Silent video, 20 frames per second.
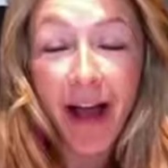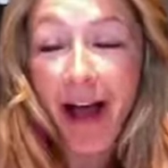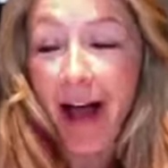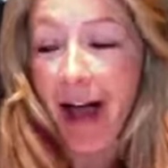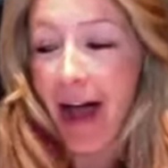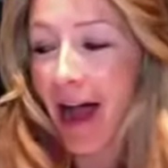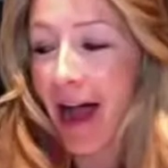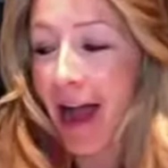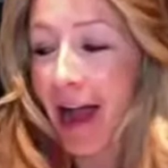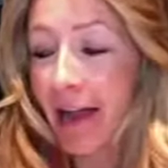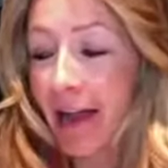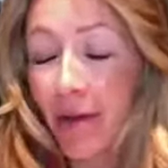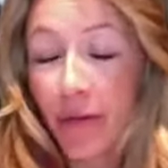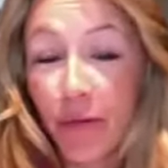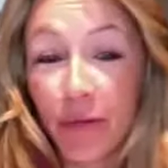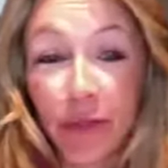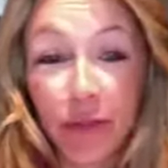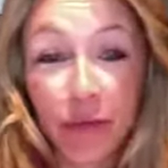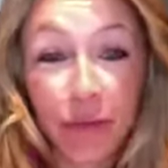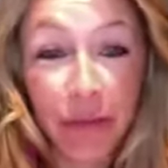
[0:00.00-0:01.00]
I
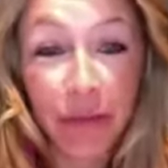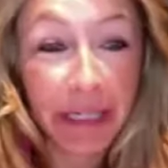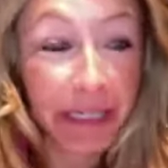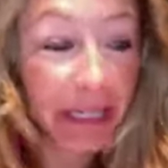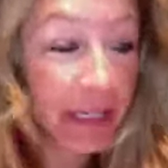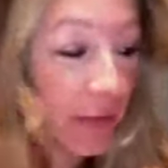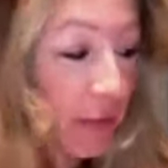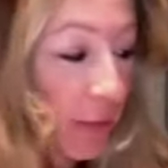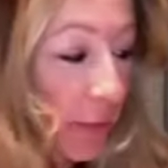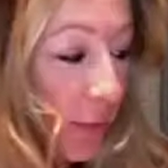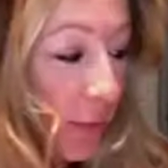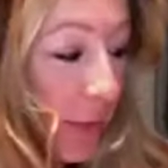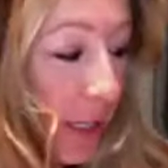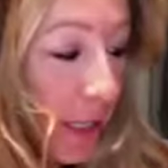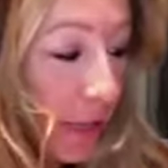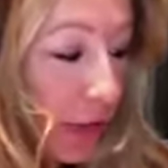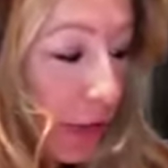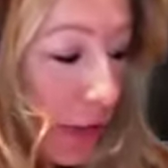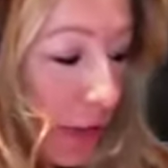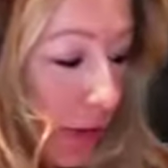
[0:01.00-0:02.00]
was reading through
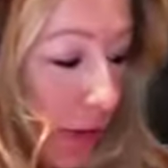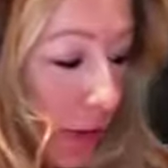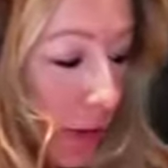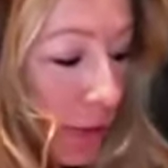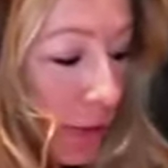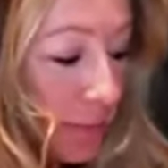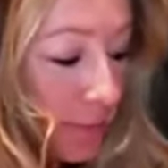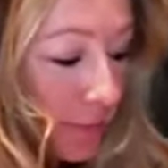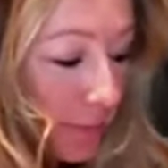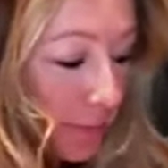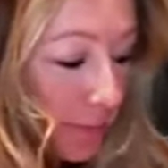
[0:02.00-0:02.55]
my journal.